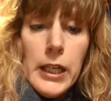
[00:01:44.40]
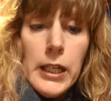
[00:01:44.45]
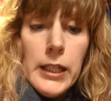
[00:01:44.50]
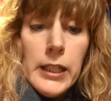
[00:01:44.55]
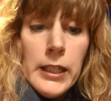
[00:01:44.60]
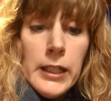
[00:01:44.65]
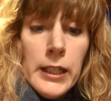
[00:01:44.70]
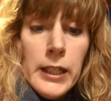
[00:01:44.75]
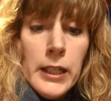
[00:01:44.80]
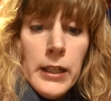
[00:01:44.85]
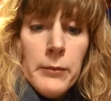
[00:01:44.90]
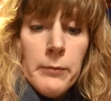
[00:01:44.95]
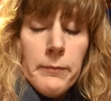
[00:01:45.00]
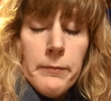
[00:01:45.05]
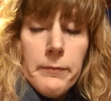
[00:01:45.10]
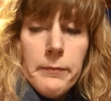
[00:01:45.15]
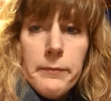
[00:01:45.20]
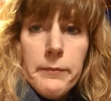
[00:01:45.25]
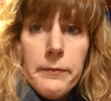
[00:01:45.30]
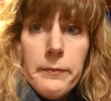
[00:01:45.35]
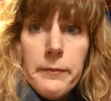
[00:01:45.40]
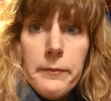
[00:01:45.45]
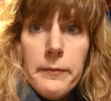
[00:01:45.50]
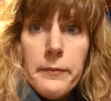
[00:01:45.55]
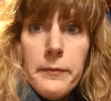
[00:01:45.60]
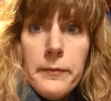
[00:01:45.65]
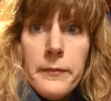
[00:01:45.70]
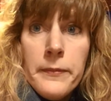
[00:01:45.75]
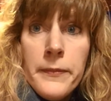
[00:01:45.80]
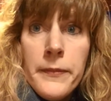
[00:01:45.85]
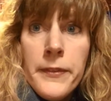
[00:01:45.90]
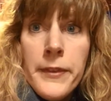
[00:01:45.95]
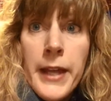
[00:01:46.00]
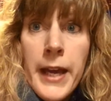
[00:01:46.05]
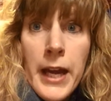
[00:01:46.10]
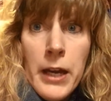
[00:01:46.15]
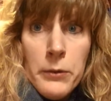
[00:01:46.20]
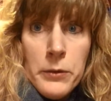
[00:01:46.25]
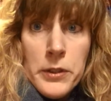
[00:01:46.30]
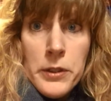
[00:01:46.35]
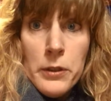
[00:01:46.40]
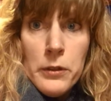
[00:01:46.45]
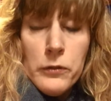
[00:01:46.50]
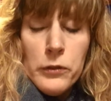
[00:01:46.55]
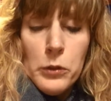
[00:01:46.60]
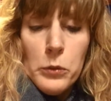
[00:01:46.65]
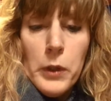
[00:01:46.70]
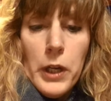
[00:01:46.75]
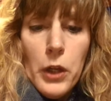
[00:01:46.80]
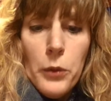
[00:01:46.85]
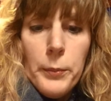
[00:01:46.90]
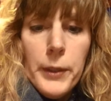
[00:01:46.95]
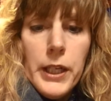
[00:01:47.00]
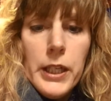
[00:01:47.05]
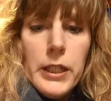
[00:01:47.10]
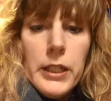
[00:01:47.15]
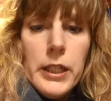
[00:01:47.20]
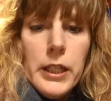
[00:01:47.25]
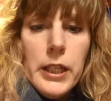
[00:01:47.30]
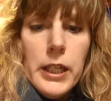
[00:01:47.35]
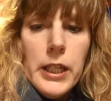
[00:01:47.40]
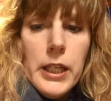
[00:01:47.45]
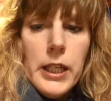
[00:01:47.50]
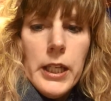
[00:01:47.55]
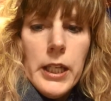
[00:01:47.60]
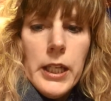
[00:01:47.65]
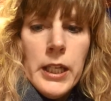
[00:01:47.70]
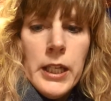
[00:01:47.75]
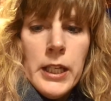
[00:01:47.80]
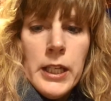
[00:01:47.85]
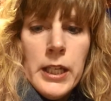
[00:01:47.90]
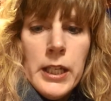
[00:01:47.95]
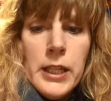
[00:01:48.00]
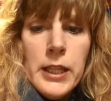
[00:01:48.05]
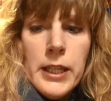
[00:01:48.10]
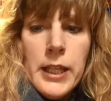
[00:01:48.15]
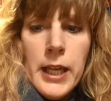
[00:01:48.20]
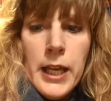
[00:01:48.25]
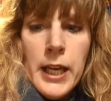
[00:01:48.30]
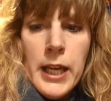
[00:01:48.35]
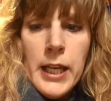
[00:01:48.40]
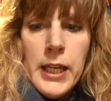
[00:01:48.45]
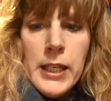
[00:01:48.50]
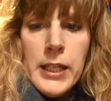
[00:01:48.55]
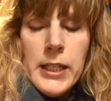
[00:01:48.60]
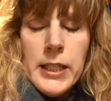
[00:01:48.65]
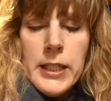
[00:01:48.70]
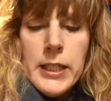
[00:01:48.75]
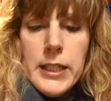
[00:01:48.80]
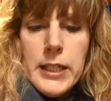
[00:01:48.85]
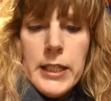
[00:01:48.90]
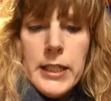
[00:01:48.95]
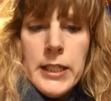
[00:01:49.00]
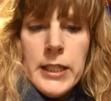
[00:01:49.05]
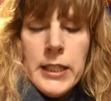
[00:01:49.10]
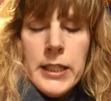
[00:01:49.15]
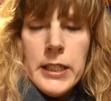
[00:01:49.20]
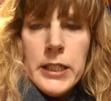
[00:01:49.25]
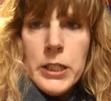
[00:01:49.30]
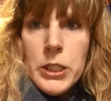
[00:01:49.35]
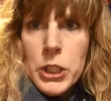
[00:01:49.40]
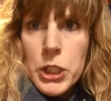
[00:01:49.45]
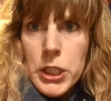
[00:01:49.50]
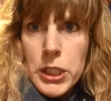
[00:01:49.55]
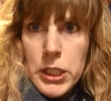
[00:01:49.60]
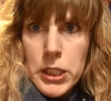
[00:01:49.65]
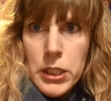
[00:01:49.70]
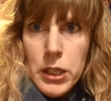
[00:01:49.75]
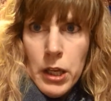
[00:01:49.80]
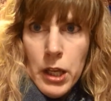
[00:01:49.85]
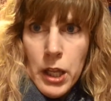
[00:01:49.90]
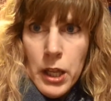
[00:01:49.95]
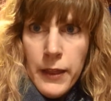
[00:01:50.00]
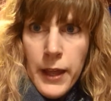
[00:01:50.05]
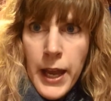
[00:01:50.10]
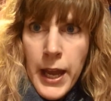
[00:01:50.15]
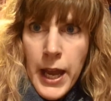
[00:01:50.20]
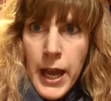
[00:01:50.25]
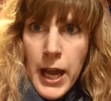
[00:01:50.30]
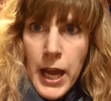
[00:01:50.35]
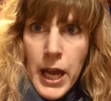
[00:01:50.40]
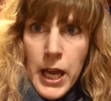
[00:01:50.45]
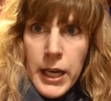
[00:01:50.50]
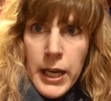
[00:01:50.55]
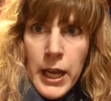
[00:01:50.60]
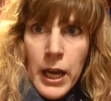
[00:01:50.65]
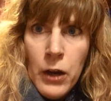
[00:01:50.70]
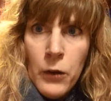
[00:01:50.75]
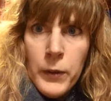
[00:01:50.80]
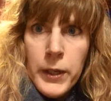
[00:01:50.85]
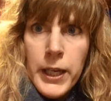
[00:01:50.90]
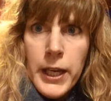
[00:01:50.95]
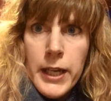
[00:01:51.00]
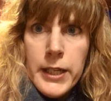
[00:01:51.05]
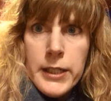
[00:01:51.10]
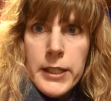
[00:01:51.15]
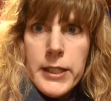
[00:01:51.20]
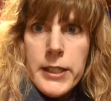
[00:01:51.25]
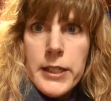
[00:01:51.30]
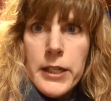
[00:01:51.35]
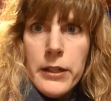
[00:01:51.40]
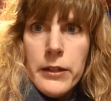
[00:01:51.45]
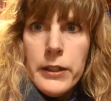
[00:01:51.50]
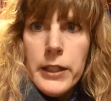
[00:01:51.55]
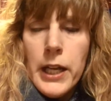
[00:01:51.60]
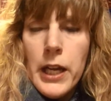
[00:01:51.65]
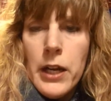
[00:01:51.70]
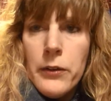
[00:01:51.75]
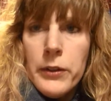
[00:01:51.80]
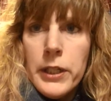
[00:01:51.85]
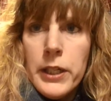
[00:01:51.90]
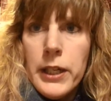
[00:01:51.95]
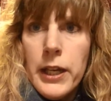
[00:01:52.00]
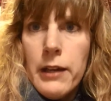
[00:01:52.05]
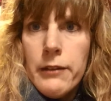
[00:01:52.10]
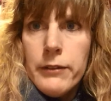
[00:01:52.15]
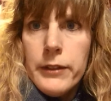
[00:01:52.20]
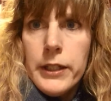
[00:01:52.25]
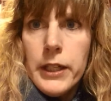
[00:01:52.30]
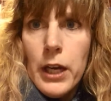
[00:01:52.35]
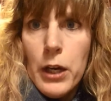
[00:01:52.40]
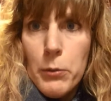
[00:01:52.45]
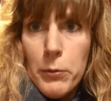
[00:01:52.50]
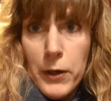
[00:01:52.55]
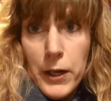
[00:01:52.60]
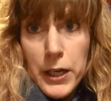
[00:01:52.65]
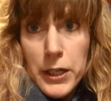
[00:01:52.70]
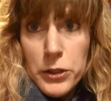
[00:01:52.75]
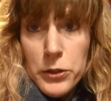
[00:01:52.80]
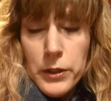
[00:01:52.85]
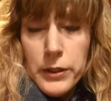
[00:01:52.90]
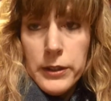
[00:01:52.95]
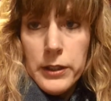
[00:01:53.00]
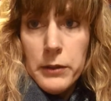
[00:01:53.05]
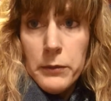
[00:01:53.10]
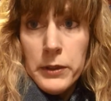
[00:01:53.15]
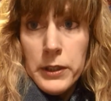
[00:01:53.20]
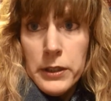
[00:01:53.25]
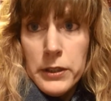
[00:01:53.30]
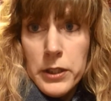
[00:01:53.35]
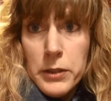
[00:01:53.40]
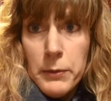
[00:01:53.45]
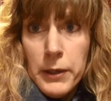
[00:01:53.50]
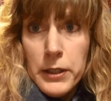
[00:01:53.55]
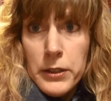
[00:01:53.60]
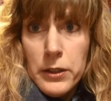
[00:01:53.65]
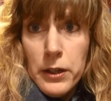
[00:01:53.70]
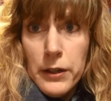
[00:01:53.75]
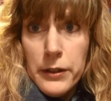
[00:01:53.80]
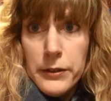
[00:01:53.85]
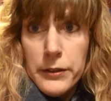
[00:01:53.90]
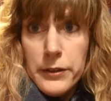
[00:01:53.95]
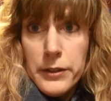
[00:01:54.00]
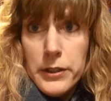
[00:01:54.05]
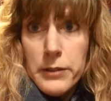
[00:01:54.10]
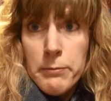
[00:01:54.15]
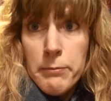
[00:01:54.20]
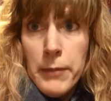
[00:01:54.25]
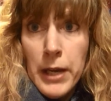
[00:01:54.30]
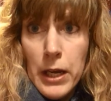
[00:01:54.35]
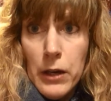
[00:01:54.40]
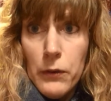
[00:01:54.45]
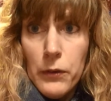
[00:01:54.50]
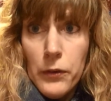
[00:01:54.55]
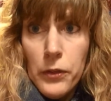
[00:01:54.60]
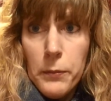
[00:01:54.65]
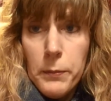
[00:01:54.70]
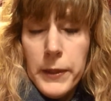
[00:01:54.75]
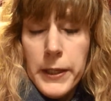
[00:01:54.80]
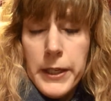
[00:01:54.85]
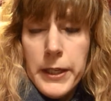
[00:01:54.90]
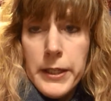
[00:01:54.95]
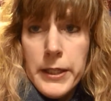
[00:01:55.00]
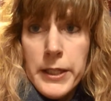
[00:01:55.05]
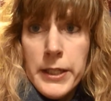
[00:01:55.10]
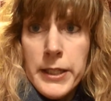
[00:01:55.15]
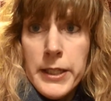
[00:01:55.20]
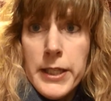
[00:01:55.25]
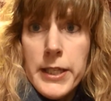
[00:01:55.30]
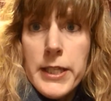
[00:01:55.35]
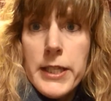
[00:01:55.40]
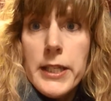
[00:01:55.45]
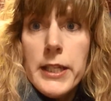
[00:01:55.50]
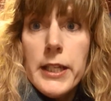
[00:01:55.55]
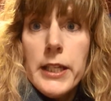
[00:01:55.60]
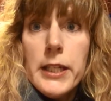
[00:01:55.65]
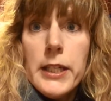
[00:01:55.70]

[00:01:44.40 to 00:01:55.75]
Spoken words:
That was overwhelming. And then in addition to all that, now we had to start counting every carbohydrate that went into my daughter's mouth because